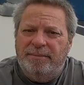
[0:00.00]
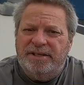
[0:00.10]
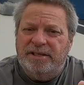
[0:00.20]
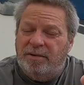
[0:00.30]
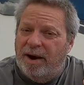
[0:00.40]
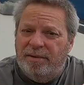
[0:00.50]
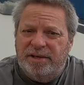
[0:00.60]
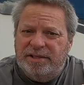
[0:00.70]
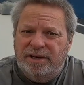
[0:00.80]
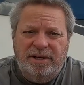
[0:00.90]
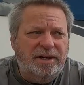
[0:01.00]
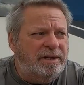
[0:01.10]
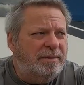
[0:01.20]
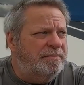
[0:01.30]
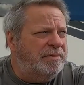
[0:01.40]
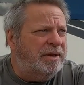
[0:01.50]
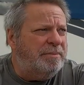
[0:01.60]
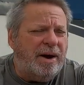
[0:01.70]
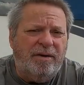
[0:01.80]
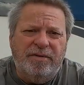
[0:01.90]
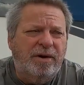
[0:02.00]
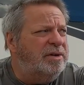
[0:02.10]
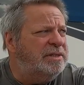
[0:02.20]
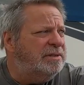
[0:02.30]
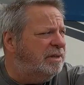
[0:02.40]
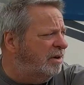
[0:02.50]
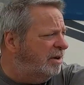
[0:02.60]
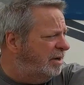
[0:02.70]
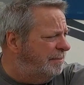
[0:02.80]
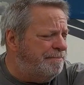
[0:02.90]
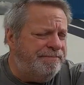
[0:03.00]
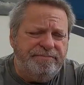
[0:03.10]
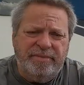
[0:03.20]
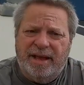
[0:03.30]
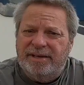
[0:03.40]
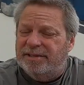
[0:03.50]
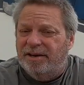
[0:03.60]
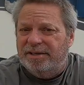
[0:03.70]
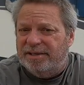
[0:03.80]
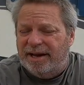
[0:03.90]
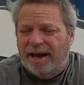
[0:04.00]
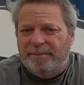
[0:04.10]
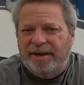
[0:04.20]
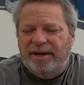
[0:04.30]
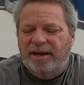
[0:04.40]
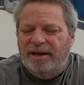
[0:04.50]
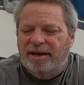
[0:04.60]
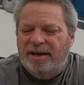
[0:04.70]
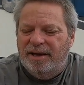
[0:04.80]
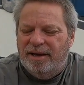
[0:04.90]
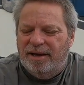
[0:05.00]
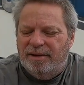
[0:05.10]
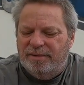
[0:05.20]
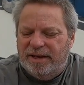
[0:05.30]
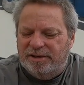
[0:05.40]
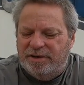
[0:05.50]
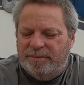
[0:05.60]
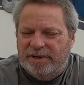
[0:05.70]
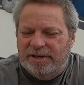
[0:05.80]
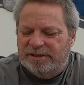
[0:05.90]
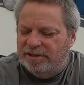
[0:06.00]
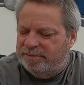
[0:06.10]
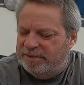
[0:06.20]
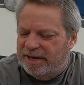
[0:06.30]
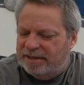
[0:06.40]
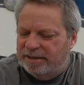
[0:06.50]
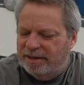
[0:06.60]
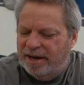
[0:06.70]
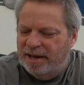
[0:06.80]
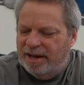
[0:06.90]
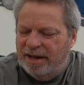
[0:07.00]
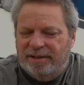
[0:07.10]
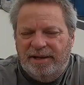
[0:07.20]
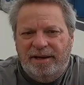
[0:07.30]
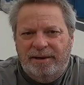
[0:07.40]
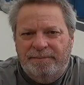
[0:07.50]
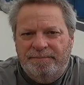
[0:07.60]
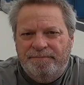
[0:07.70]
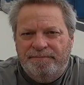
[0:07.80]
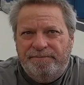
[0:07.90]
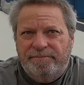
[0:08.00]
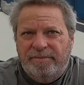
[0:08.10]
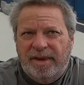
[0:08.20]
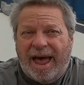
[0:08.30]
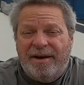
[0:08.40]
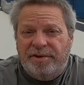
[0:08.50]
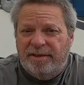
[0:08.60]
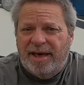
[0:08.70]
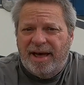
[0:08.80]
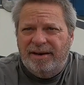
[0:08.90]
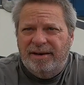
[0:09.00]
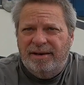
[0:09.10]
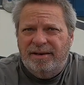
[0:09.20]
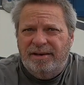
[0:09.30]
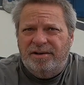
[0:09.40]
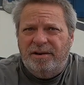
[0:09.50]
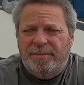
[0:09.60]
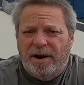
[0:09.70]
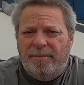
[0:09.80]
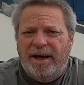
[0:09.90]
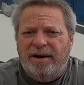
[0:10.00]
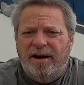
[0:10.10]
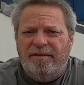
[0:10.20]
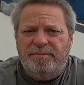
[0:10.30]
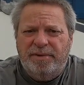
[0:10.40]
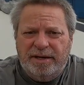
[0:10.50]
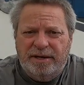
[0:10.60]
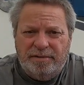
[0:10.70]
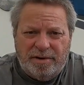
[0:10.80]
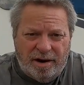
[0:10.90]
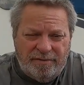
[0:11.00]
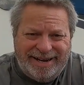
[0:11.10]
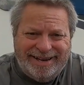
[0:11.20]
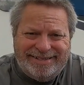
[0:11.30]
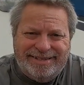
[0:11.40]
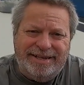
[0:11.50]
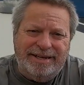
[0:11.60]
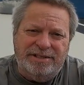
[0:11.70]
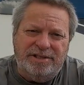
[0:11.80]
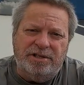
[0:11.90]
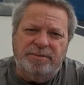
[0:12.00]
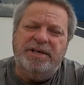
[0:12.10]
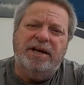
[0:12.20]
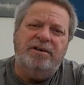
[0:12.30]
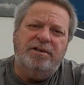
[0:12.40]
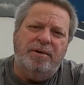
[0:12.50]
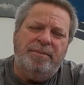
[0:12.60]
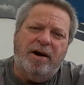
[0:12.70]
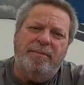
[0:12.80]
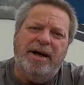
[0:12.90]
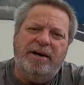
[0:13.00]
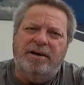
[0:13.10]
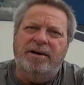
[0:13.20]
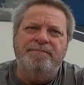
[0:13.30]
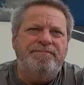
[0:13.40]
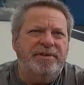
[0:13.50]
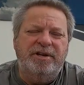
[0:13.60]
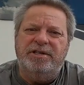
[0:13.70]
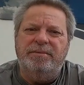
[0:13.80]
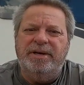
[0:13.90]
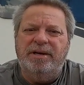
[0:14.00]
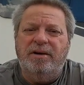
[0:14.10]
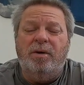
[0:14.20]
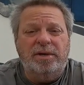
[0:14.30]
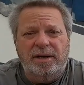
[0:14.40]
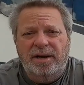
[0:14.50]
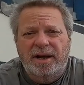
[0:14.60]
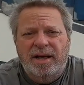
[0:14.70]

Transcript: Means the ground is good, the power flow is good as it can be without tripping the surge protector. And then after that, you turn the power back off, plug your RV into the surge protector, turn the power back on, you should be golden.